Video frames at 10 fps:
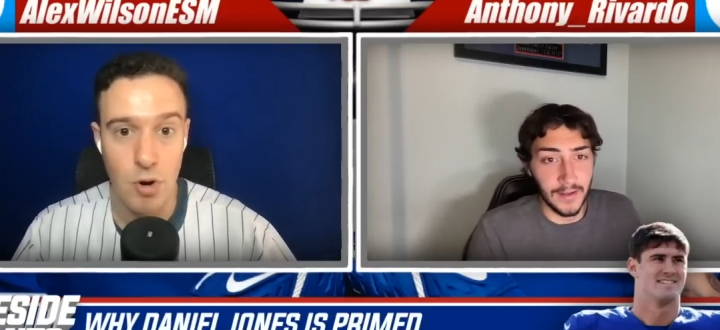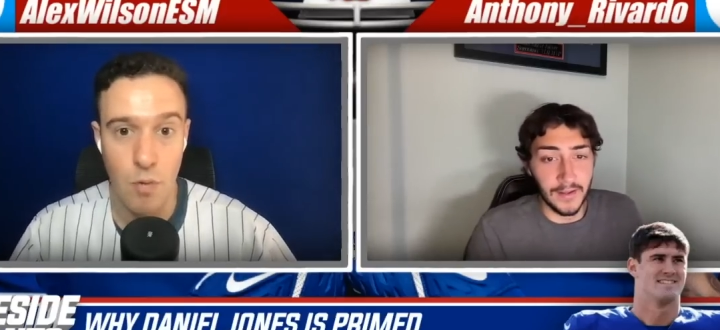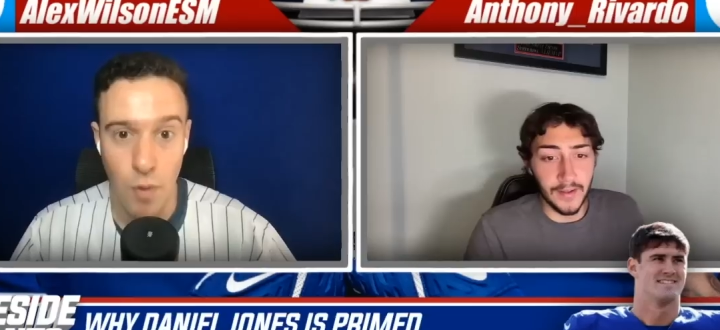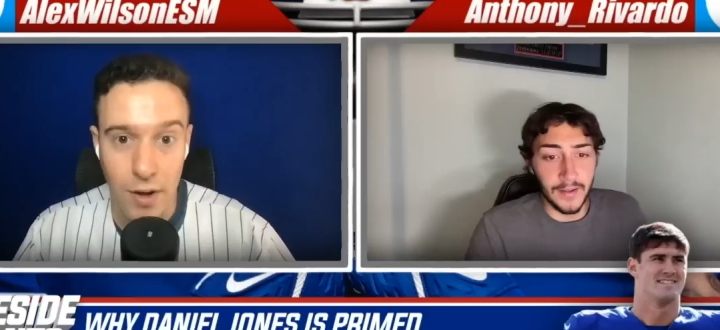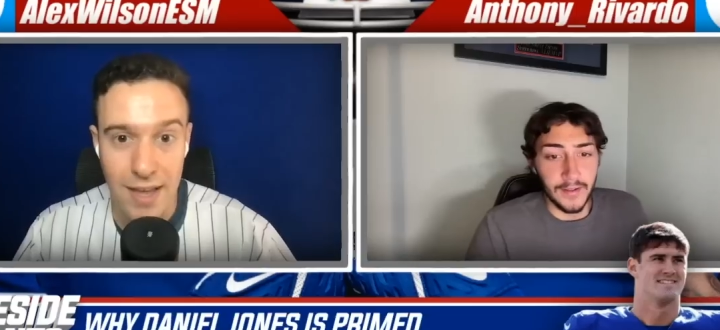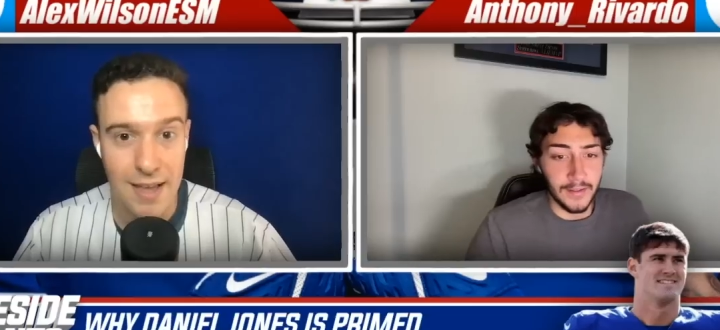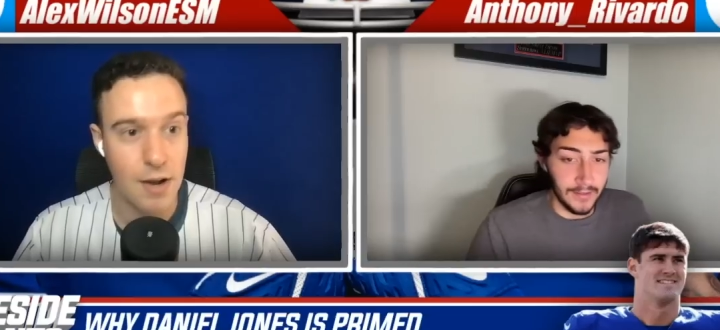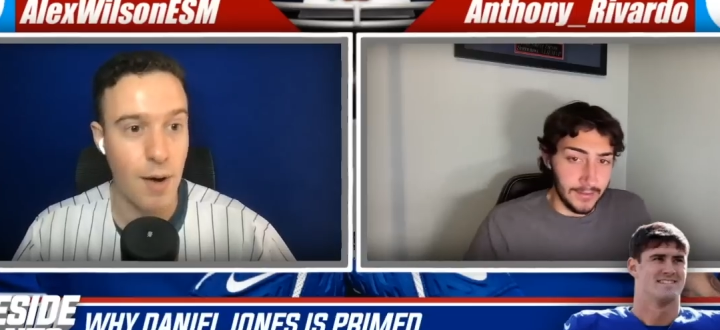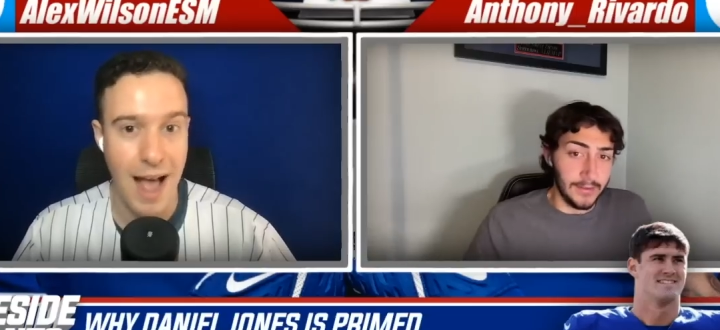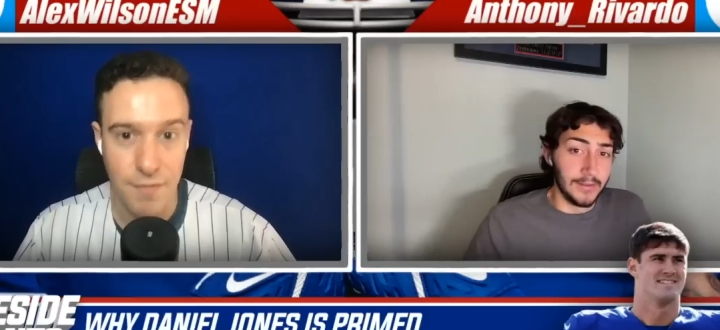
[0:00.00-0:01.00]
Speaker 1: You're a rookie.
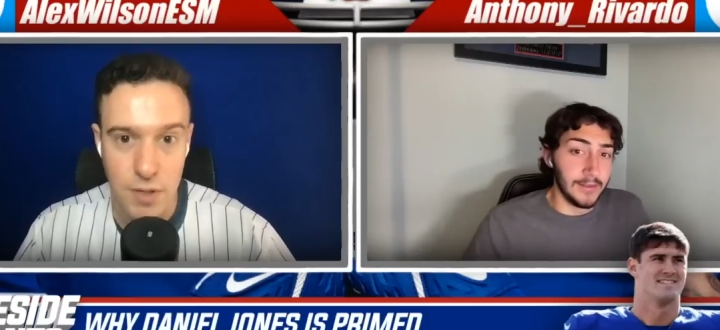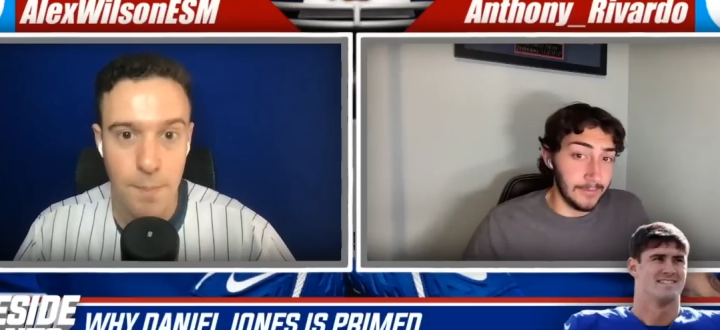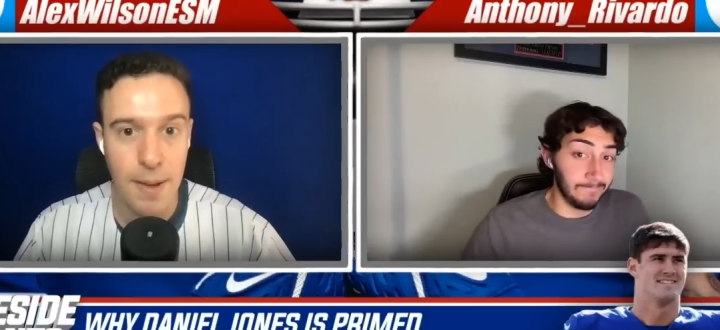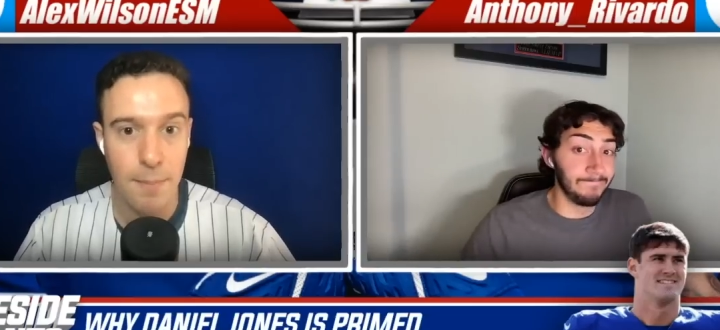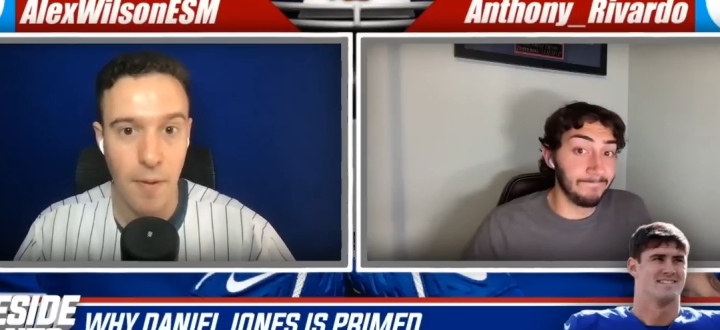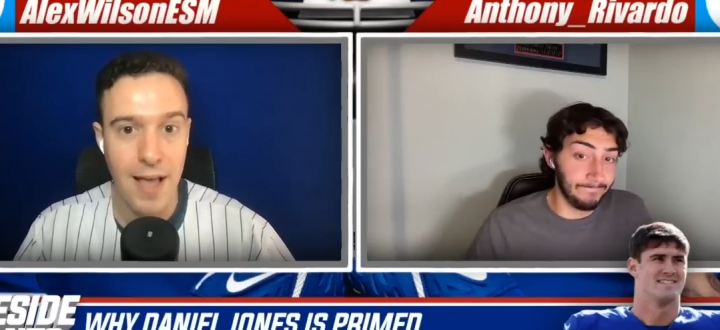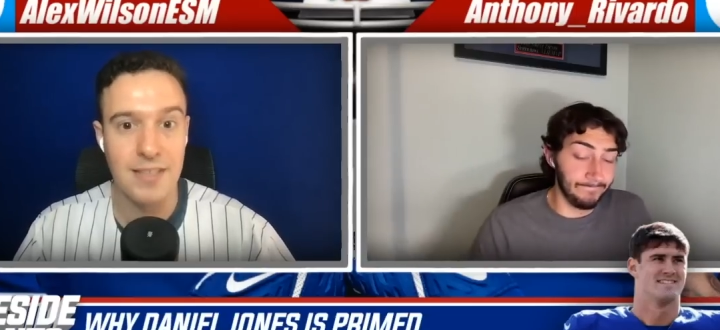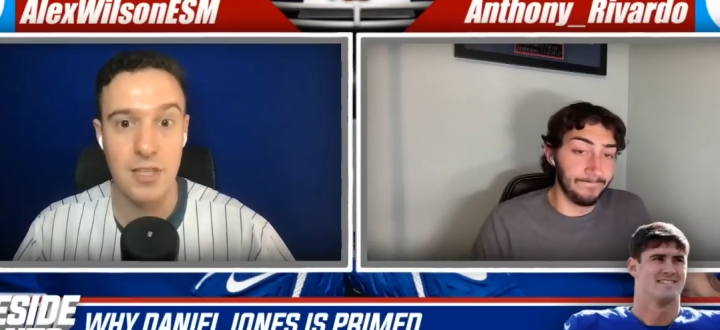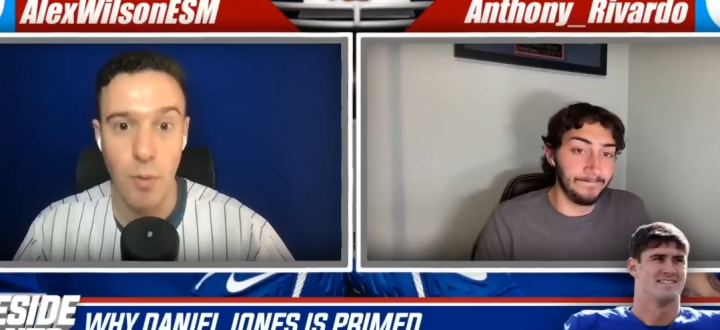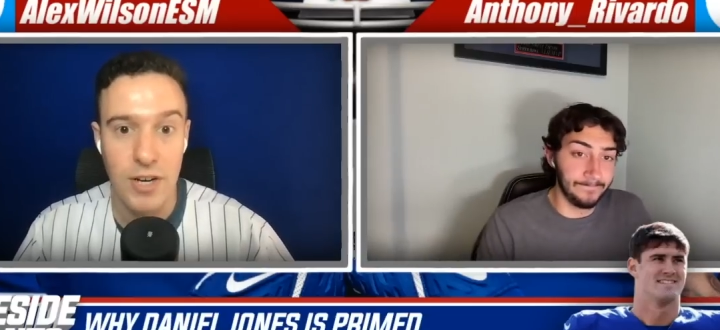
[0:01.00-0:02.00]
You know, have some big
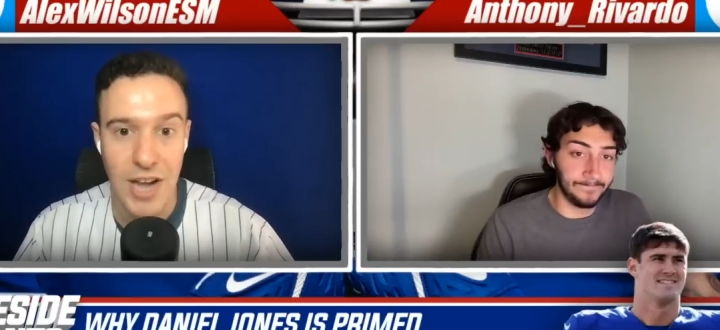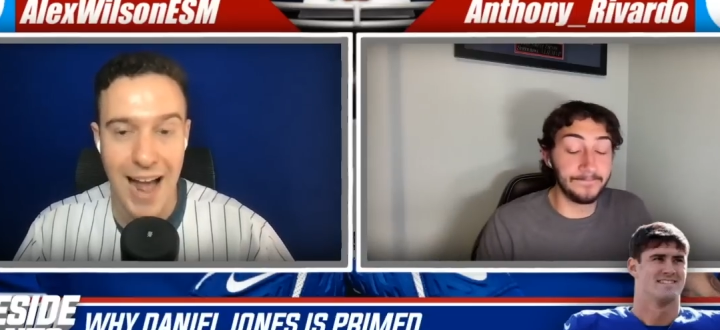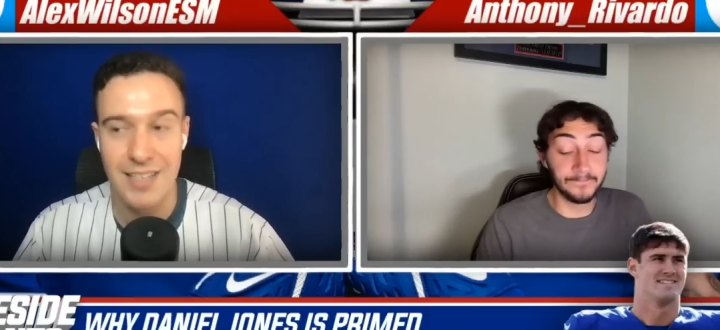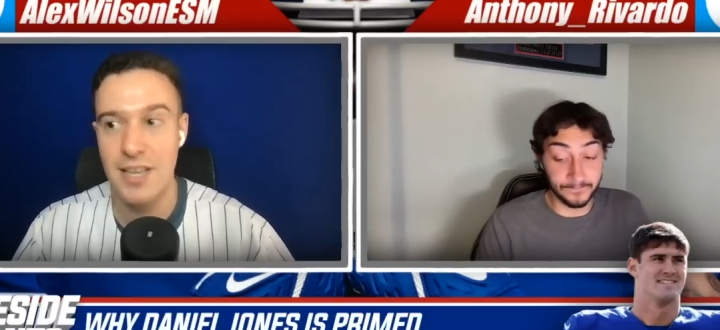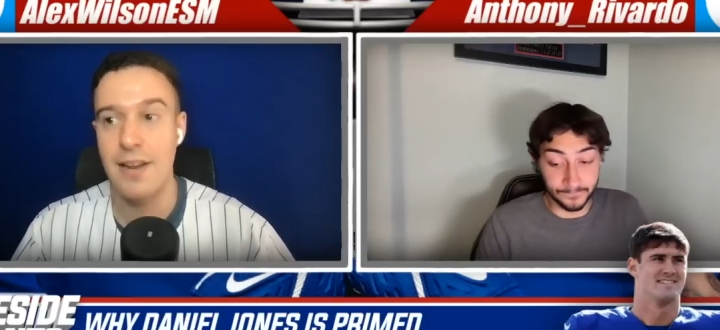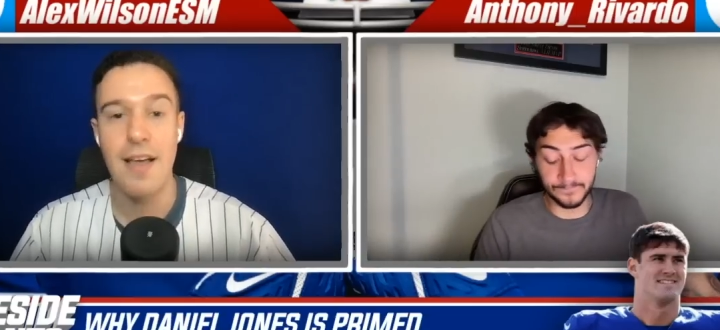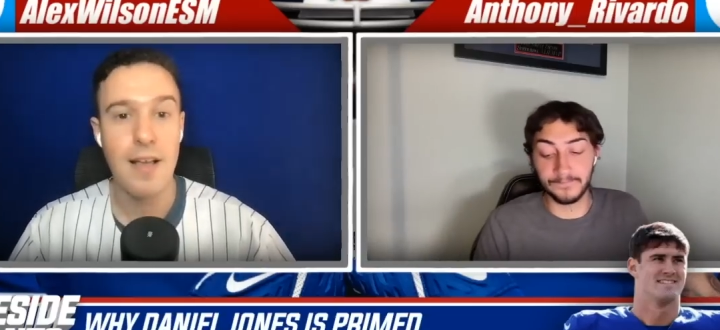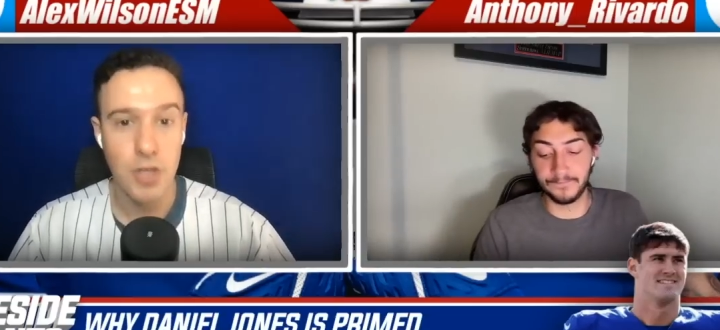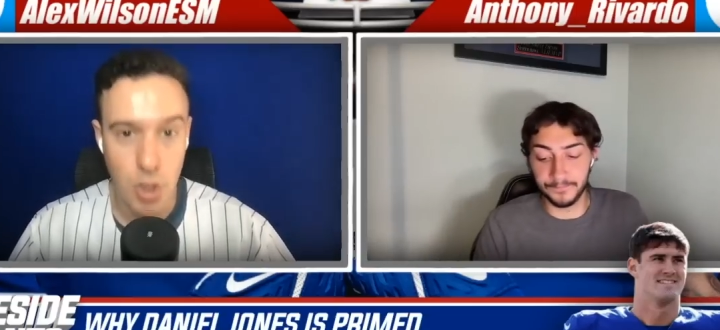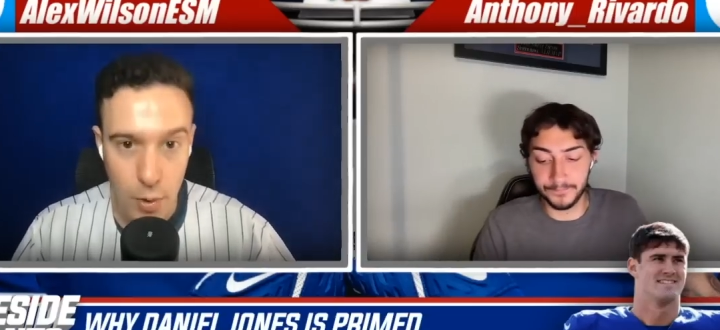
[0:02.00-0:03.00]
plays. Adoree Jackson,
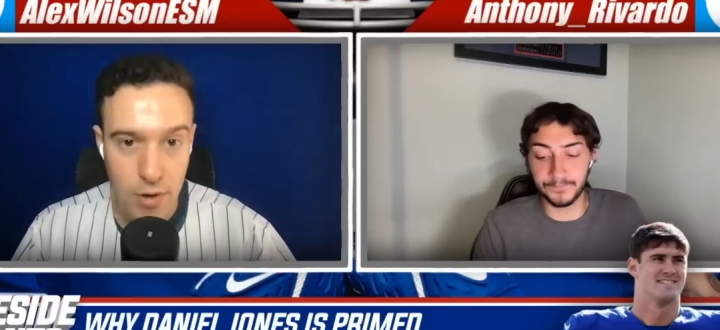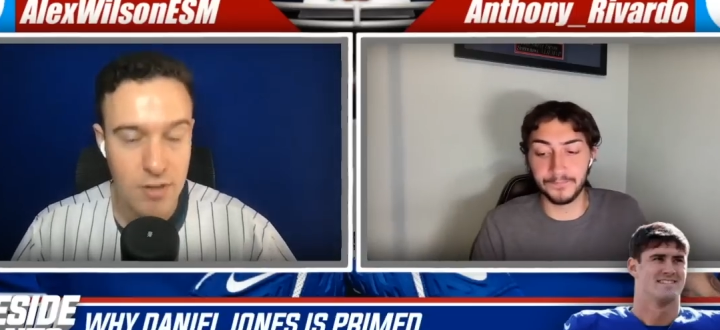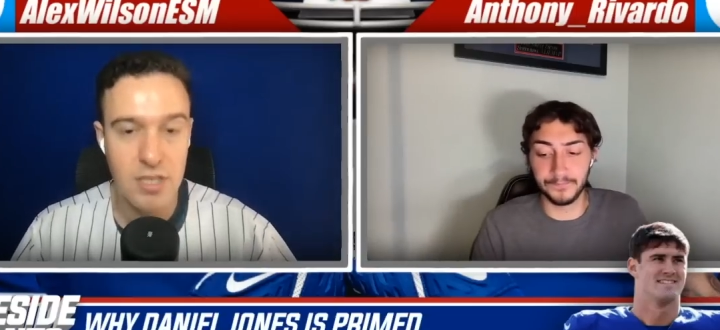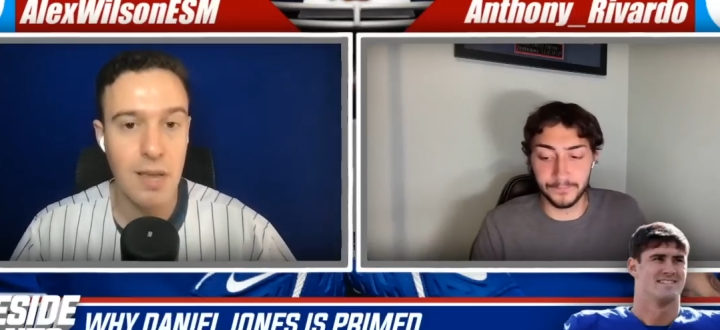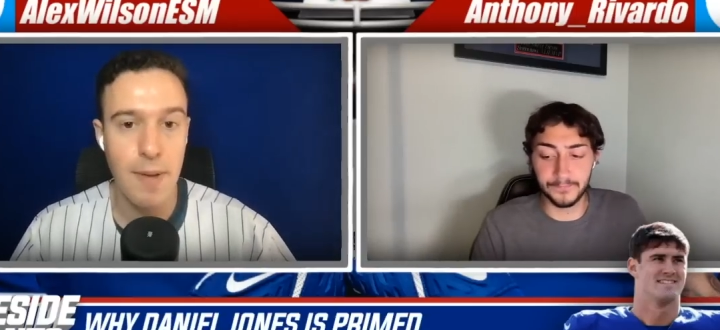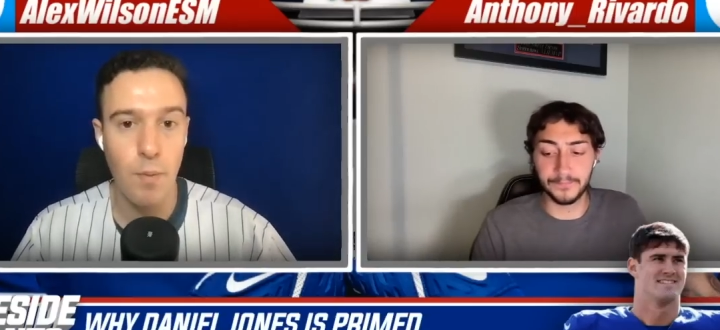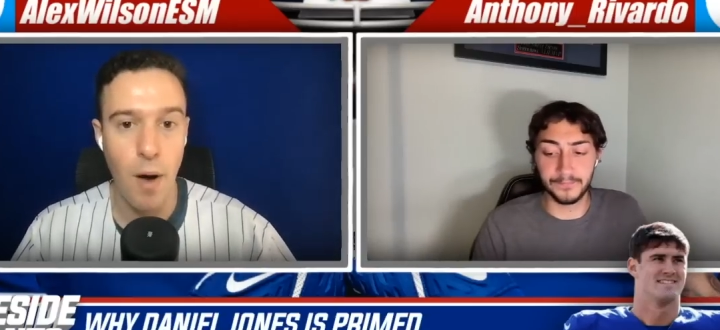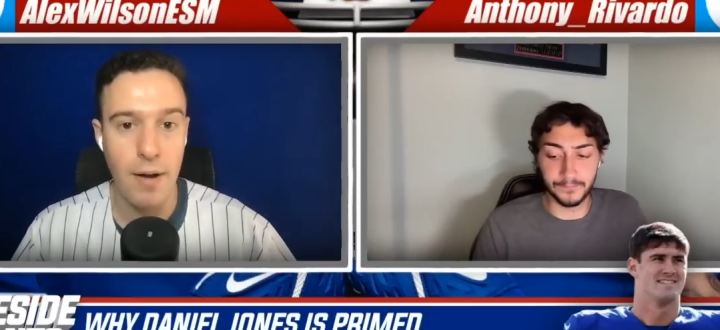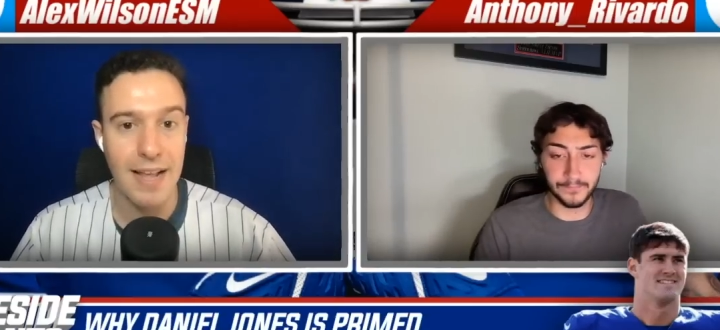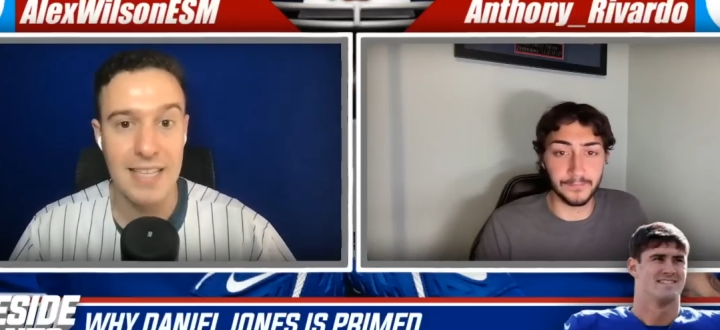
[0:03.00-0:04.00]
show you're a
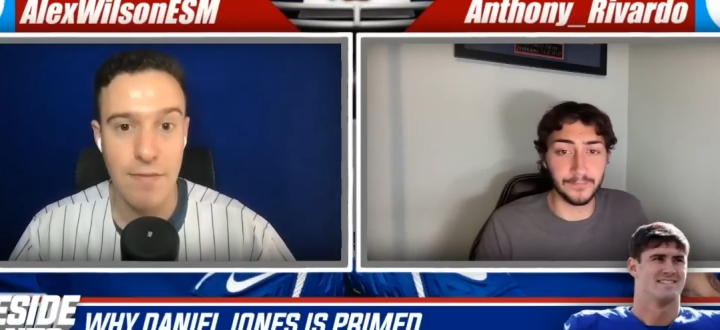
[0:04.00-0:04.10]
CB1.